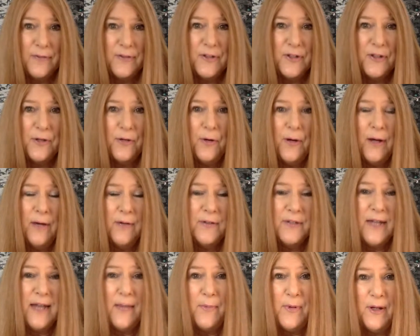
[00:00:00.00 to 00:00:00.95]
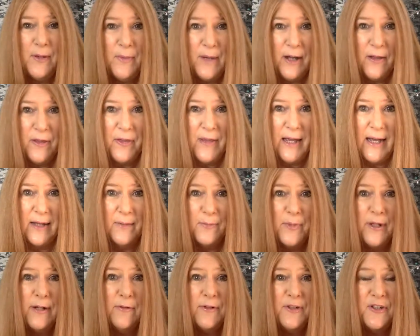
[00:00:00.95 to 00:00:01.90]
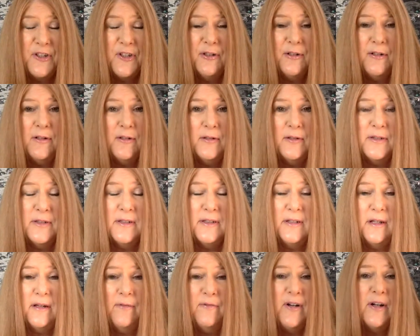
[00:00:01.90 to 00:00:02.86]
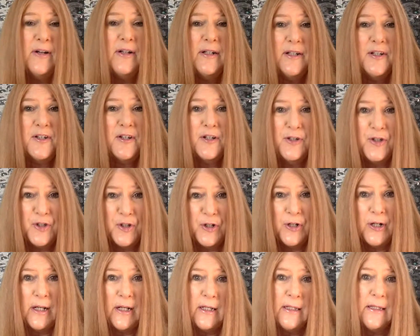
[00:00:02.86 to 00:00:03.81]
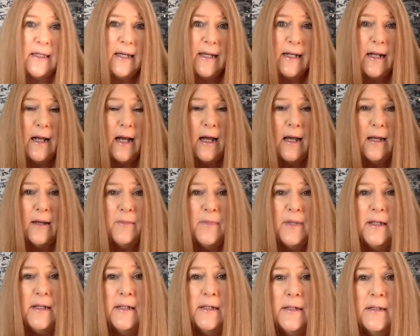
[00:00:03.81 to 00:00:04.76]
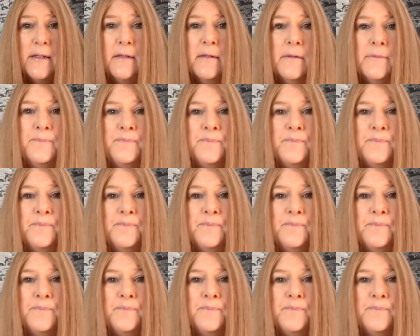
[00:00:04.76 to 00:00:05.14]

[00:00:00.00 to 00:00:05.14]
So I was happy about that, but it was still very disconcerting that I'm in